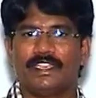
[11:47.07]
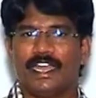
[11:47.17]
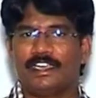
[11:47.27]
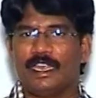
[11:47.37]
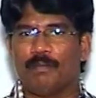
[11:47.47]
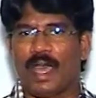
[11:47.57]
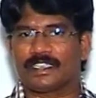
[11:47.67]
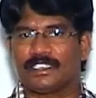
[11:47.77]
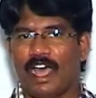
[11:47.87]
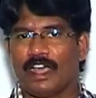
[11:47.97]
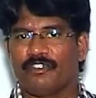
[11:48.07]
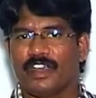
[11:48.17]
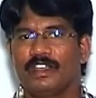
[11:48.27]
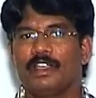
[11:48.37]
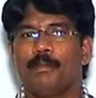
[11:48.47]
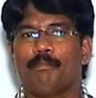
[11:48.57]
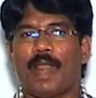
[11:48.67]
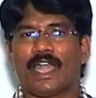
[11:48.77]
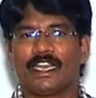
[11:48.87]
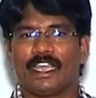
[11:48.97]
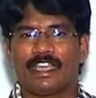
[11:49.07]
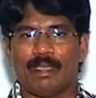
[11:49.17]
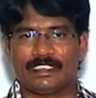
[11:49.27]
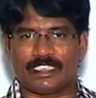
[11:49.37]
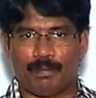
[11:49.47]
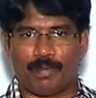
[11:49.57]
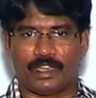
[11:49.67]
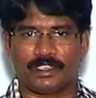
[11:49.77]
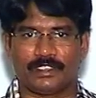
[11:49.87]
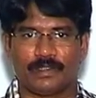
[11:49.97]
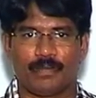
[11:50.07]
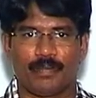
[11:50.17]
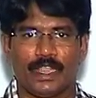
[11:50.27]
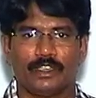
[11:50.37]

and 30 marks are for practical chemistry part.